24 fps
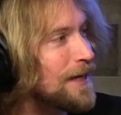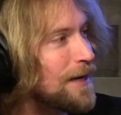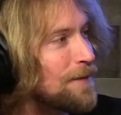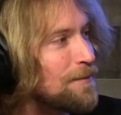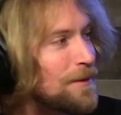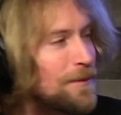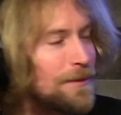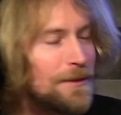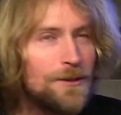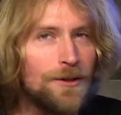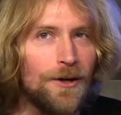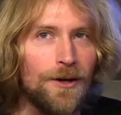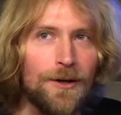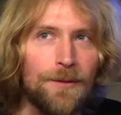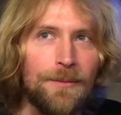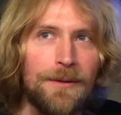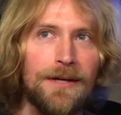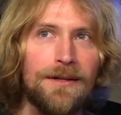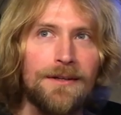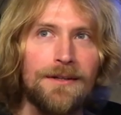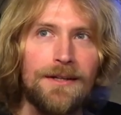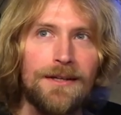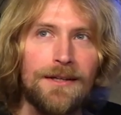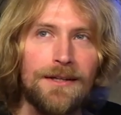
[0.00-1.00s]
that. Maybe talk
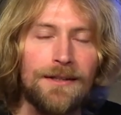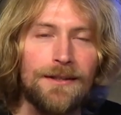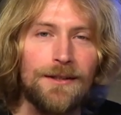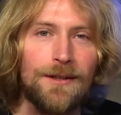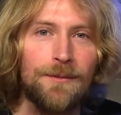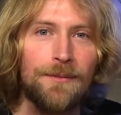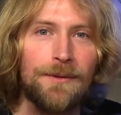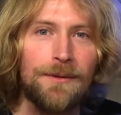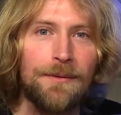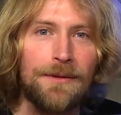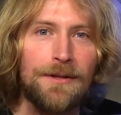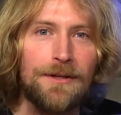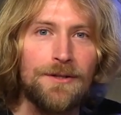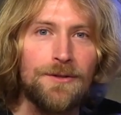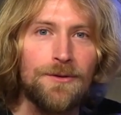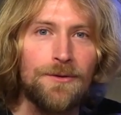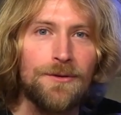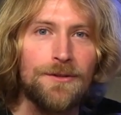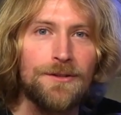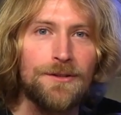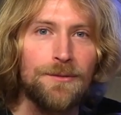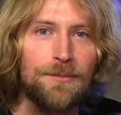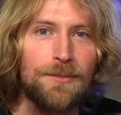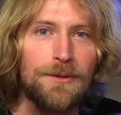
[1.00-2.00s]
about a little bit of the
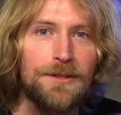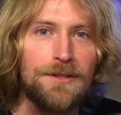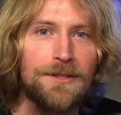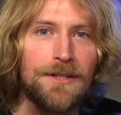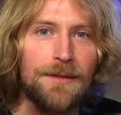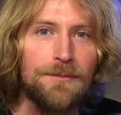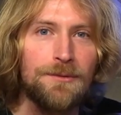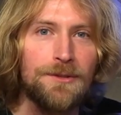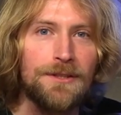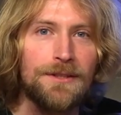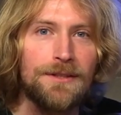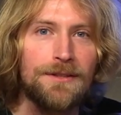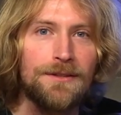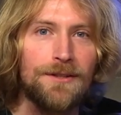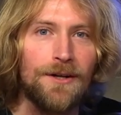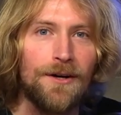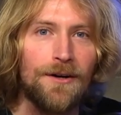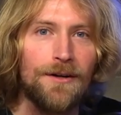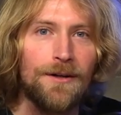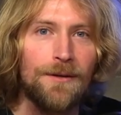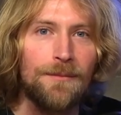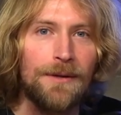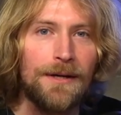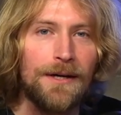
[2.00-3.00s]
doors of perception,
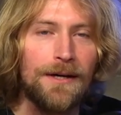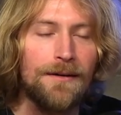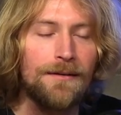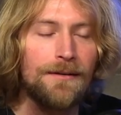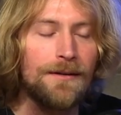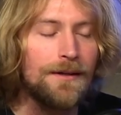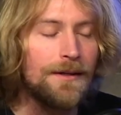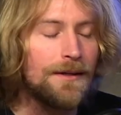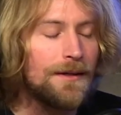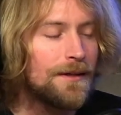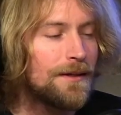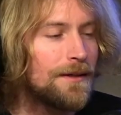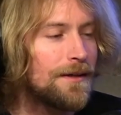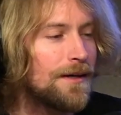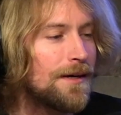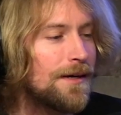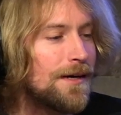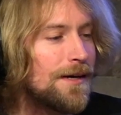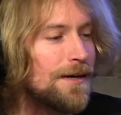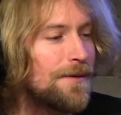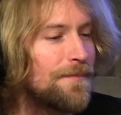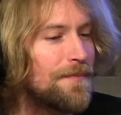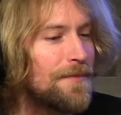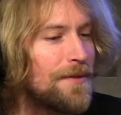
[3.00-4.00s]
talk about
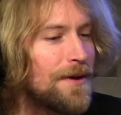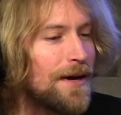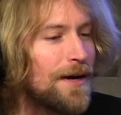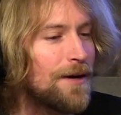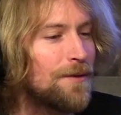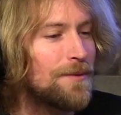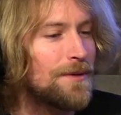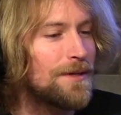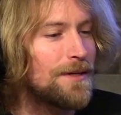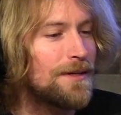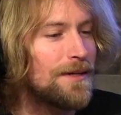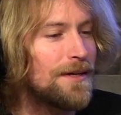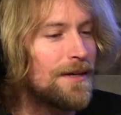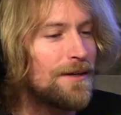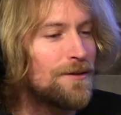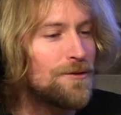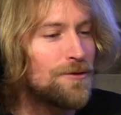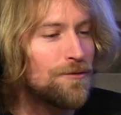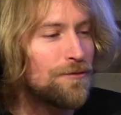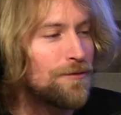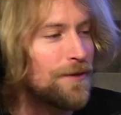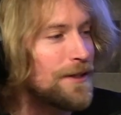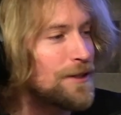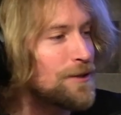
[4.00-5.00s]
um, how we
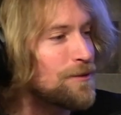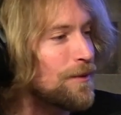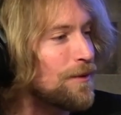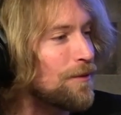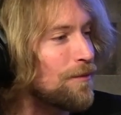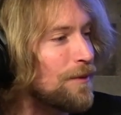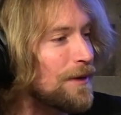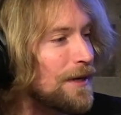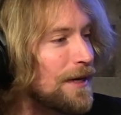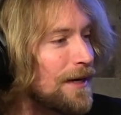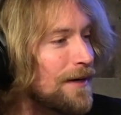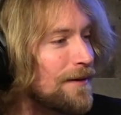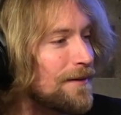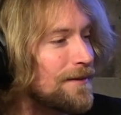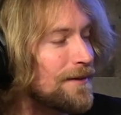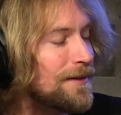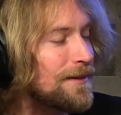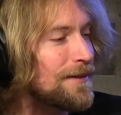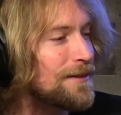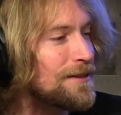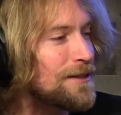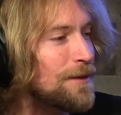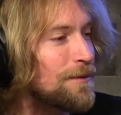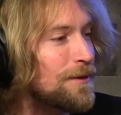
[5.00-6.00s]
interface with
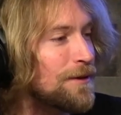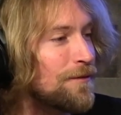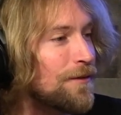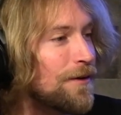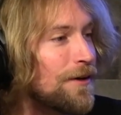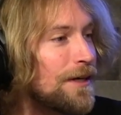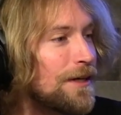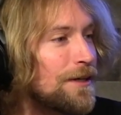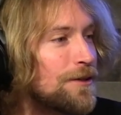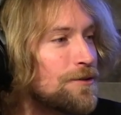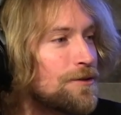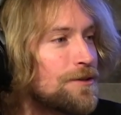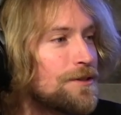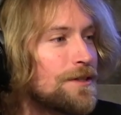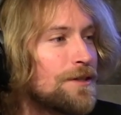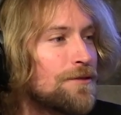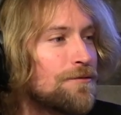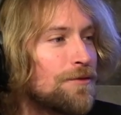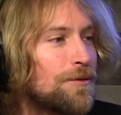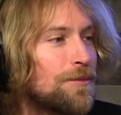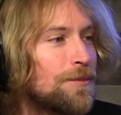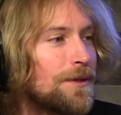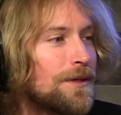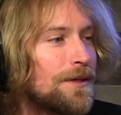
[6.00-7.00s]
reality. There's something very interesting
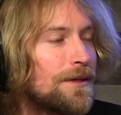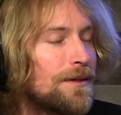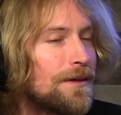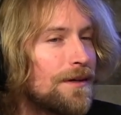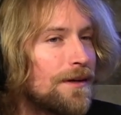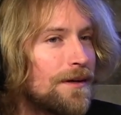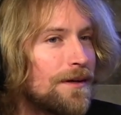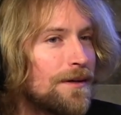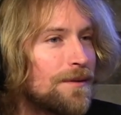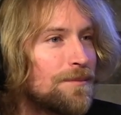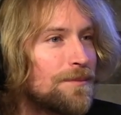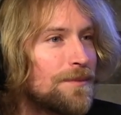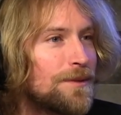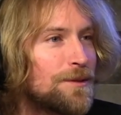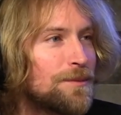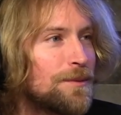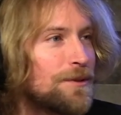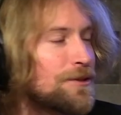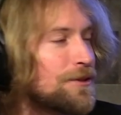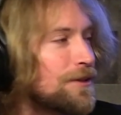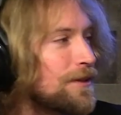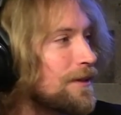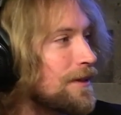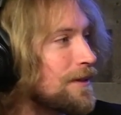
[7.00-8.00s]
for me, um,
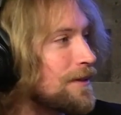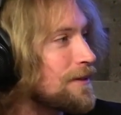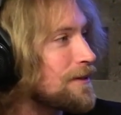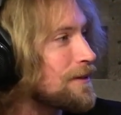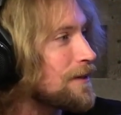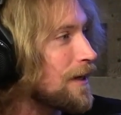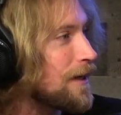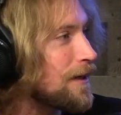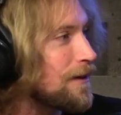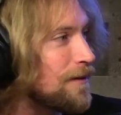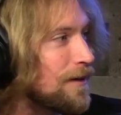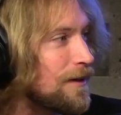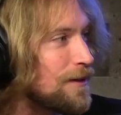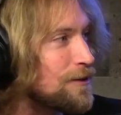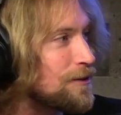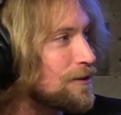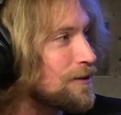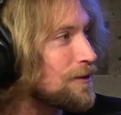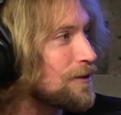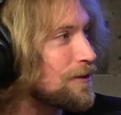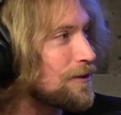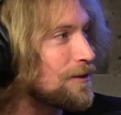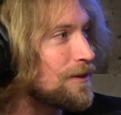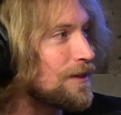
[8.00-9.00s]
especially in like the
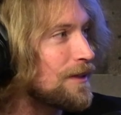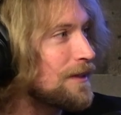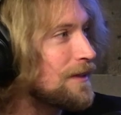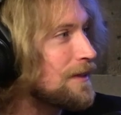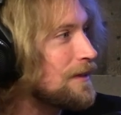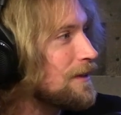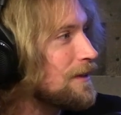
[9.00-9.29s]
psychological